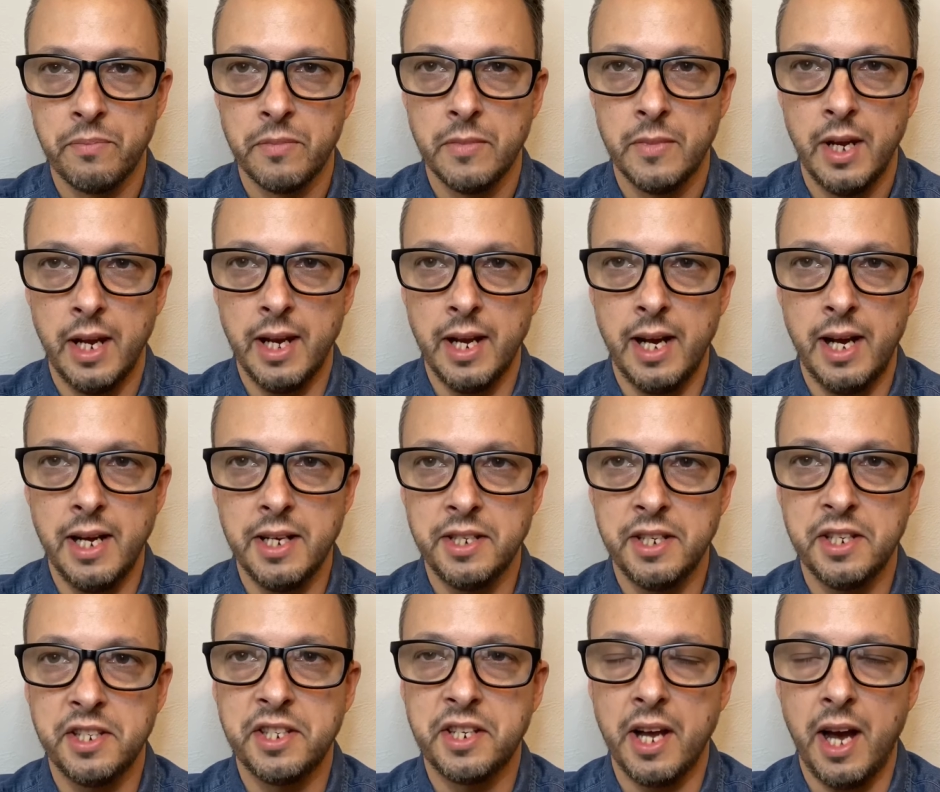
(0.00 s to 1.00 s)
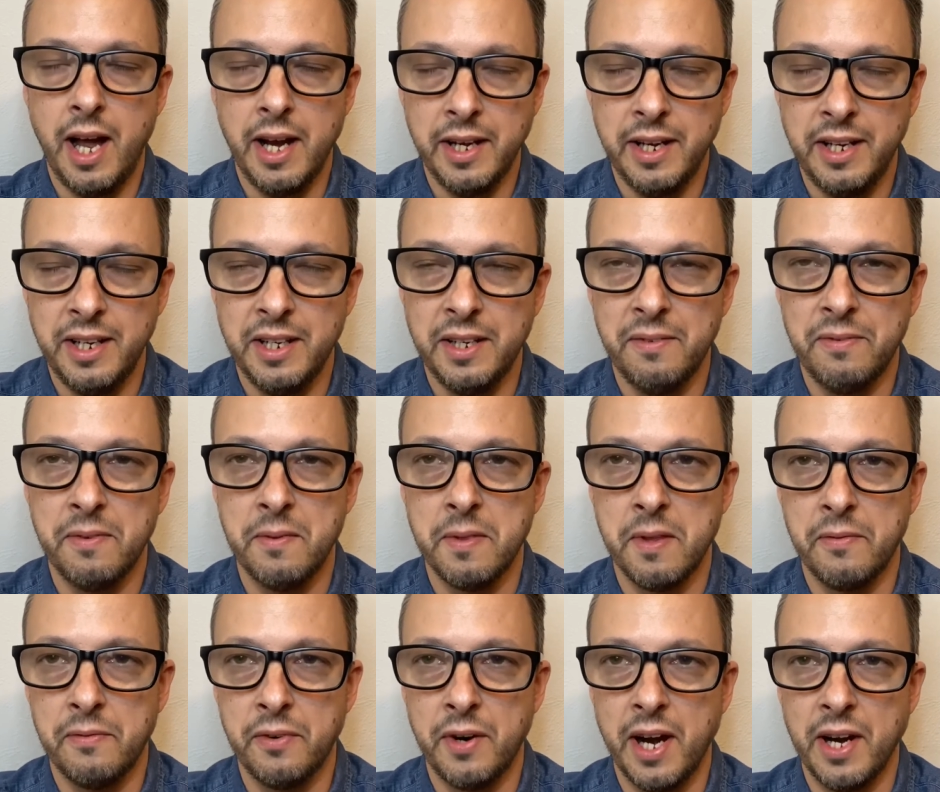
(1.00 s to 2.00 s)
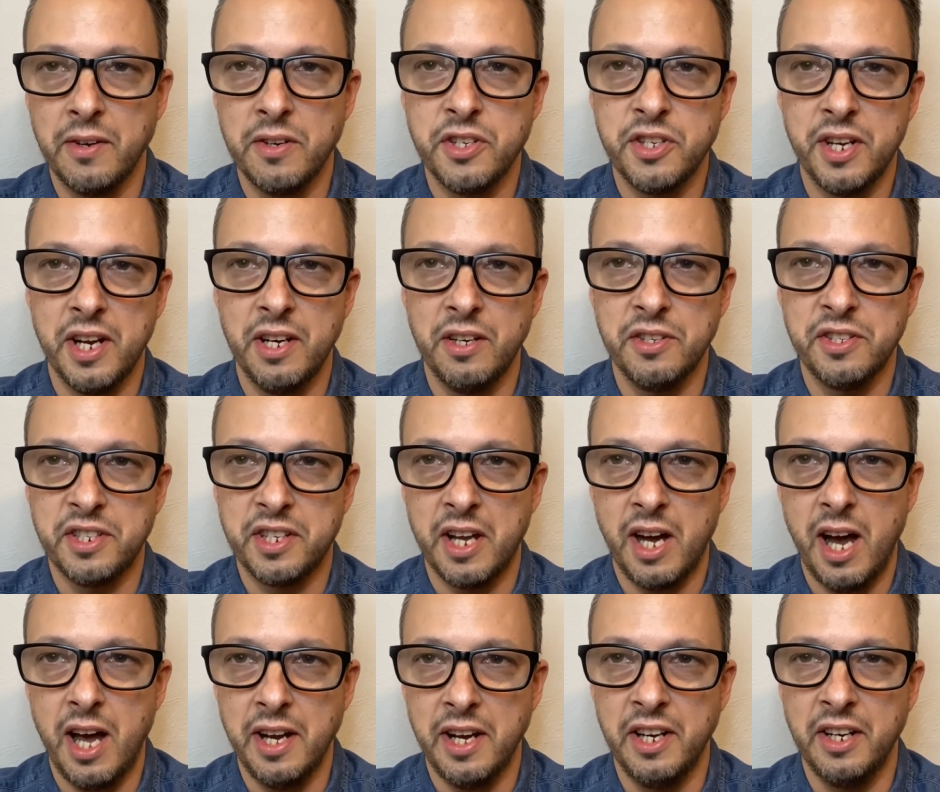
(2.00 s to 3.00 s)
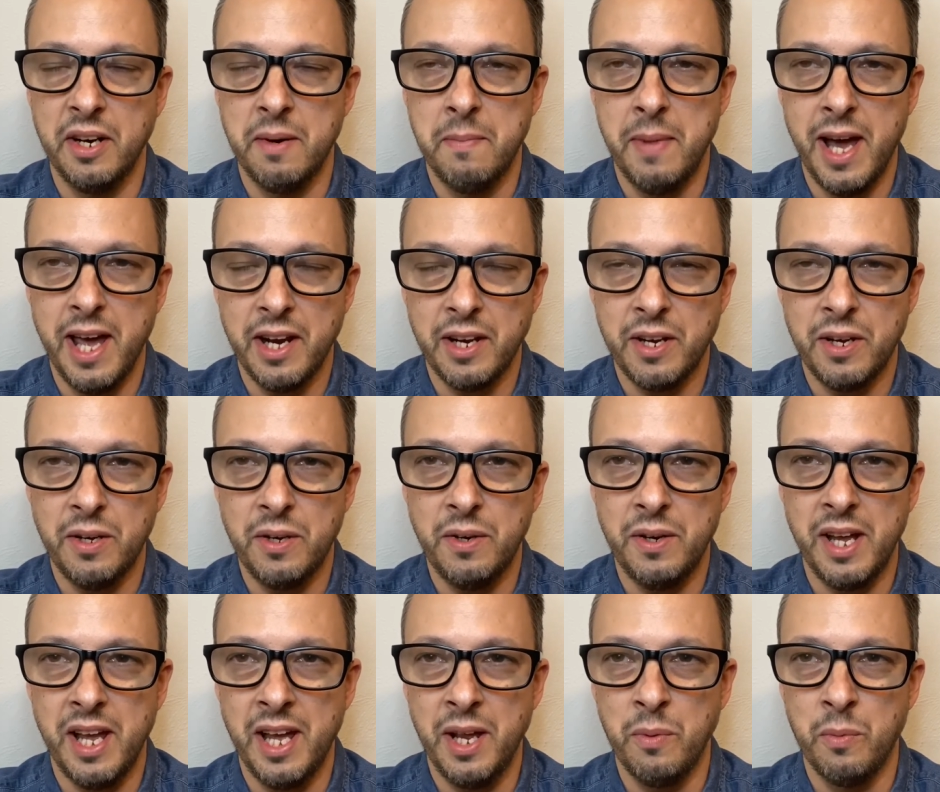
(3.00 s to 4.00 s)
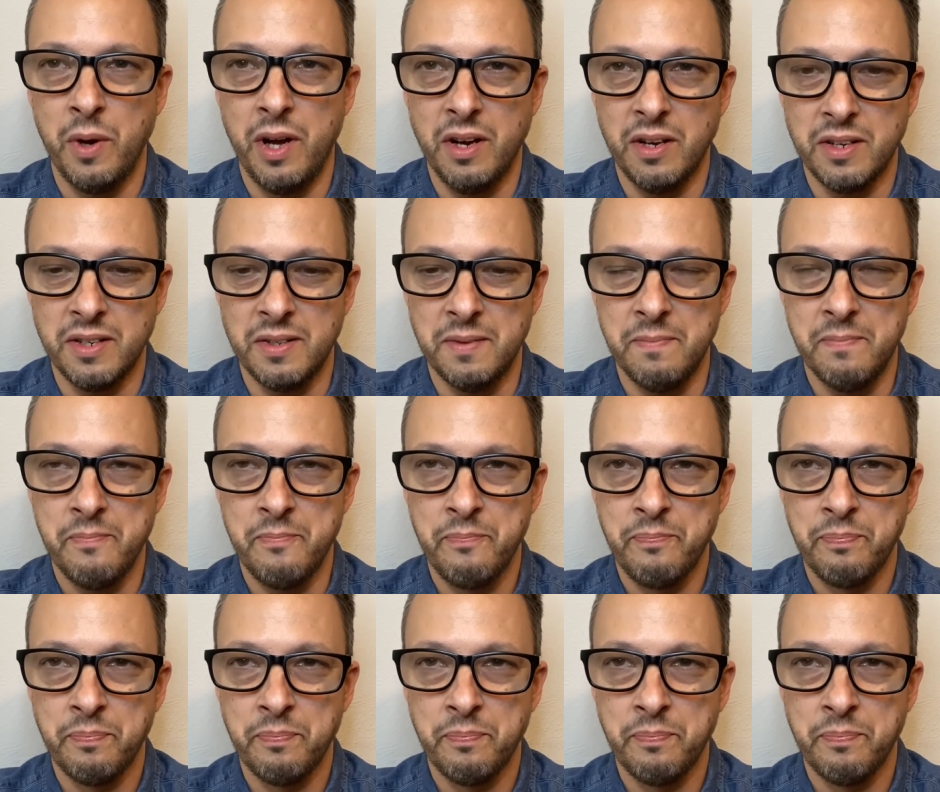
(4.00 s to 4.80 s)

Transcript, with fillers: Hey guys, it's Scott here from the fragrance channel, Scott Aromatico, and welcome.